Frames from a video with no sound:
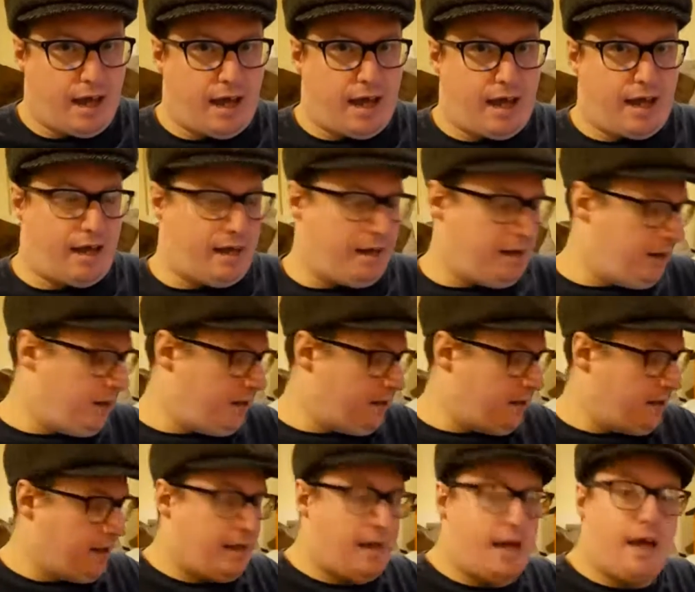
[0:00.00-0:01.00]

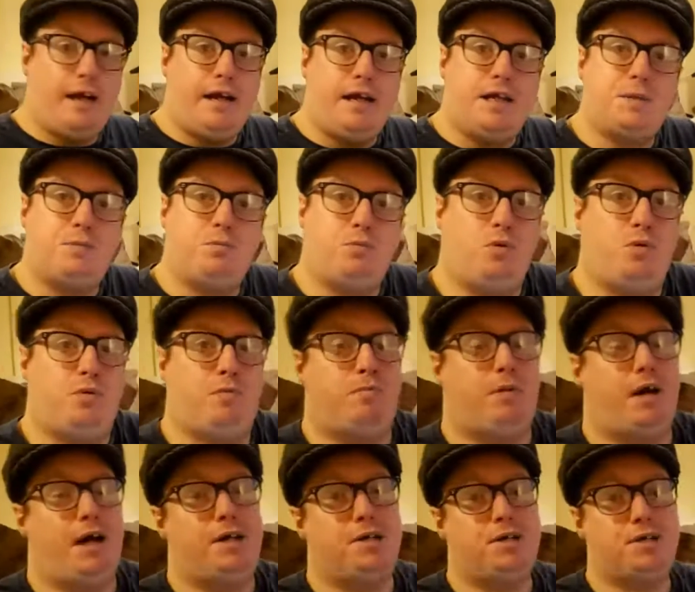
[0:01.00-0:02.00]
And again, it's
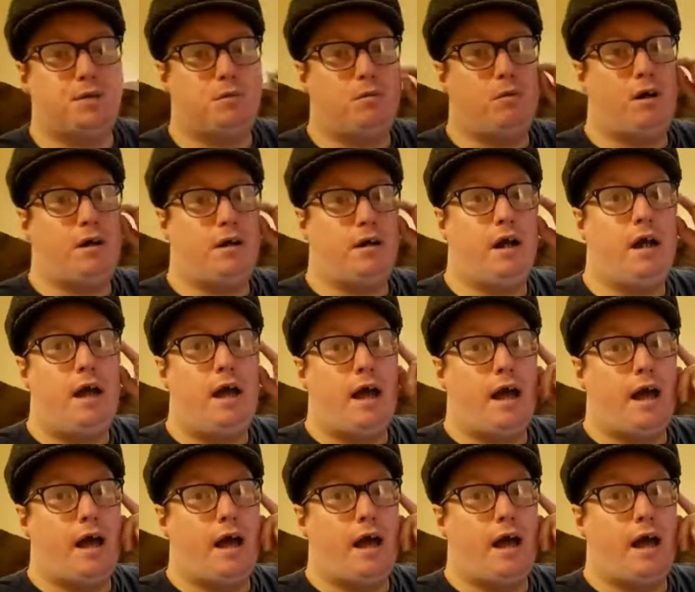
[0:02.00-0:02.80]
bought by someone